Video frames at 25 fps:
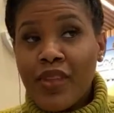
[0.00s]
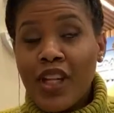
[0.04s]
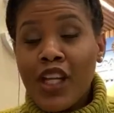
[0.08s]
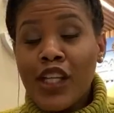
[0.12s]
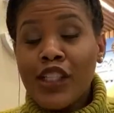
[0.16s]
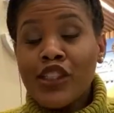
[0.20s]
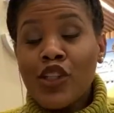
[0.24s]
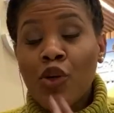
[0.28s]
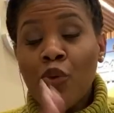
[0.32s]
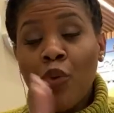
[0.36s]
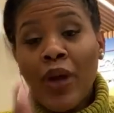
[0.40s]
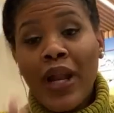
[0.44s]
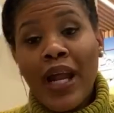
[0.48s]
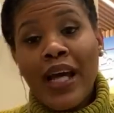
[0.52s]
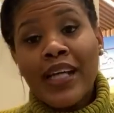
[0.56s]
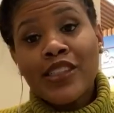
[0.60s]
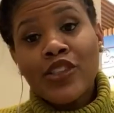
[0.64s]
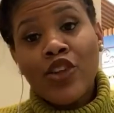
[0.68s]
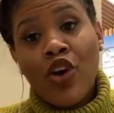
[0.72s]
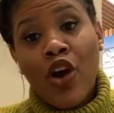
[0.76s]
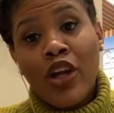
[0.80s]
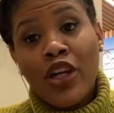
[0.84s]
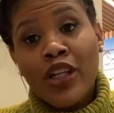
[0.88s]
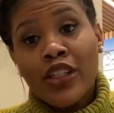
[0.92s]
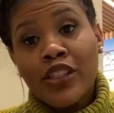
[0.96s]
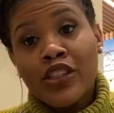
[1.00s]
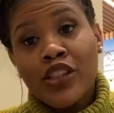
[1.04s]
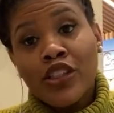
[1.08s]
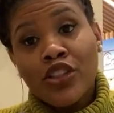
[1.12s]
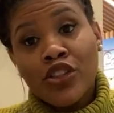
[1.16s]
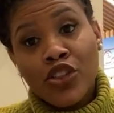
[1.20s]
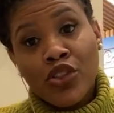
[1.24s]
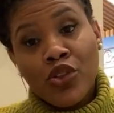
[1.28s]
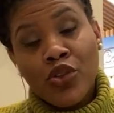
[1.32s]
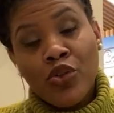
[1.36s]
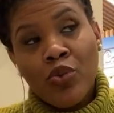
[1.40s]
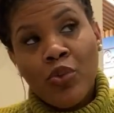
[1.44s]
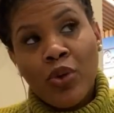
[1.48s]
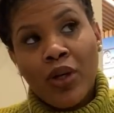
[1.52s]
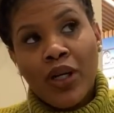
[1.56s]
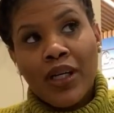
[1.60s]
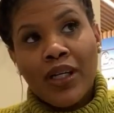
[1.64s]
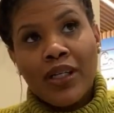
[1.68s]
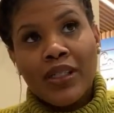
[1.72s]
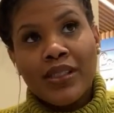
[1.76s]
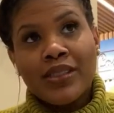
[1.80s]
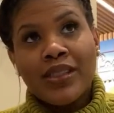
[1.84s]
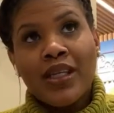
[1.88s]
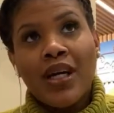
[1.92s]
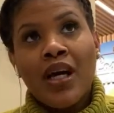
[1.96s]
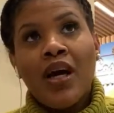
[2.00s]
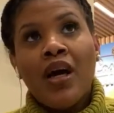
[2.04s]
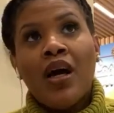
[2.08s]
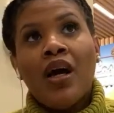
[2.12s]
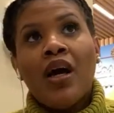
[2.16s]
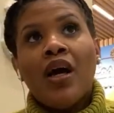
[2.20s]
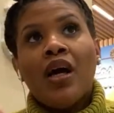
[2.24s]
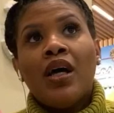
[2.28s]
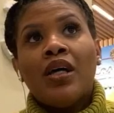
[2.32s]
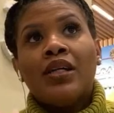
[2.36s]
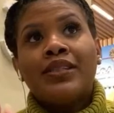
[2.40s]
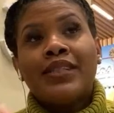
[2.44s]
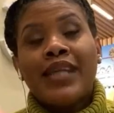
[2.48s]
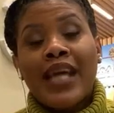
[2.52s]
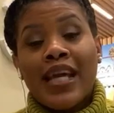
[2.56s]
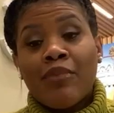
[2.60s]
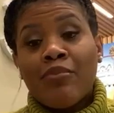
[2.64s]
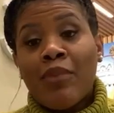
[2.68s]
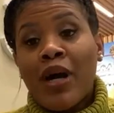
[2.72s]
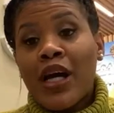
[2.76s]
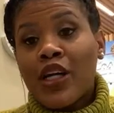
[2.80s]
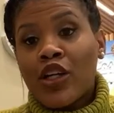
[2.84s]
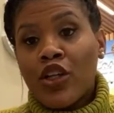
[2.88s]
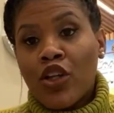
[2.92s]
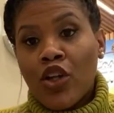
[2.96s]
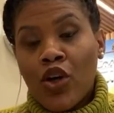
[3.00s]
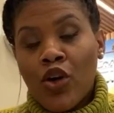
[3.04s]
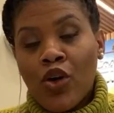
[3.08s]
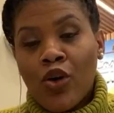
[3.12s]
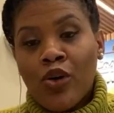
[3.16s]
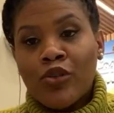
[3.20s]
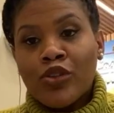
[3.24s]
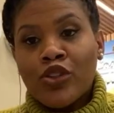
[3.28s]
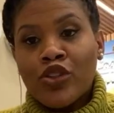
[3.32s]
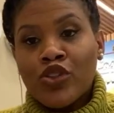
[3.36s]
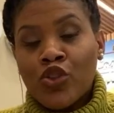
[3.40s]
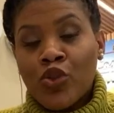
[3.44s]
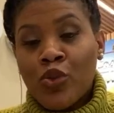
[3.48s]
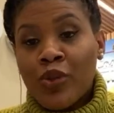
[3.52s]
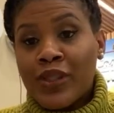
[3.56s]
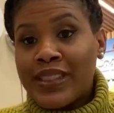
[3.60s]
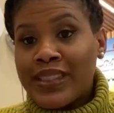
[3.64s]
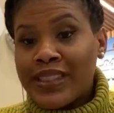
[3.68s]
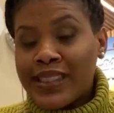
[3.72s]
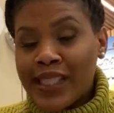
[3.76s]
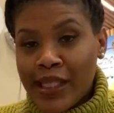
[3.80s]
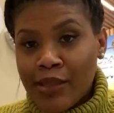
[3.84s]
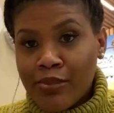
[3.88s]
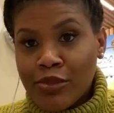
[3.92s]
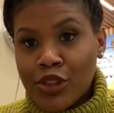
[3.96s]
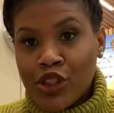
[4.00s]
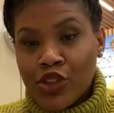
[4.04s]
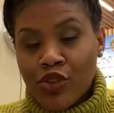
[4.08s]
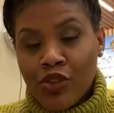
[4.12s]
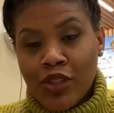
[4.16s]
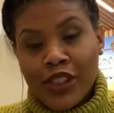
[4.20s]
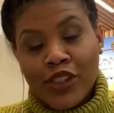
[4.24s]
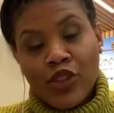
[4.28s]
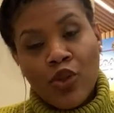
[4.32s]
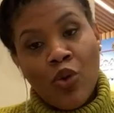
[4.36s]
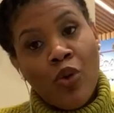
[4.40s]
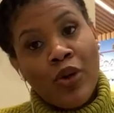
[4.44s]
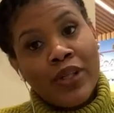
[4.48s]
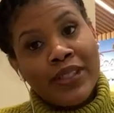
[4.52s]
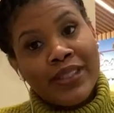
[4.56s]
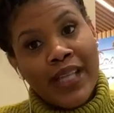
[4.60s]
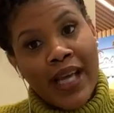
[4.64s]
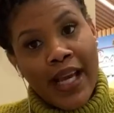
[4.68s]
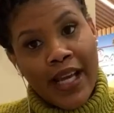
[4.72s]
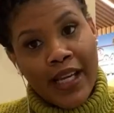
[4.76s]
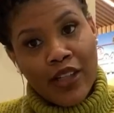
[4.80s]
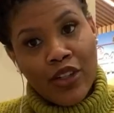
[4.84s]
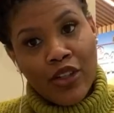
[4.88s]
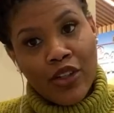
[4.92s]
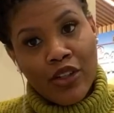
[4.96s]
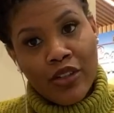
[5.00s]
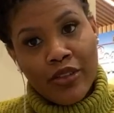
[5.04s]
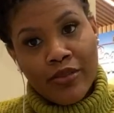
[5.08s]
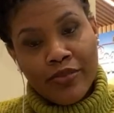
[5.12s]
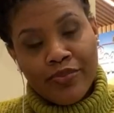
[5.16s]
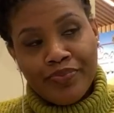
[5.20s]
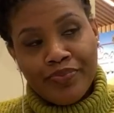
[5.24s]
So what I started to do was take my clothes to a seamstress or a tailor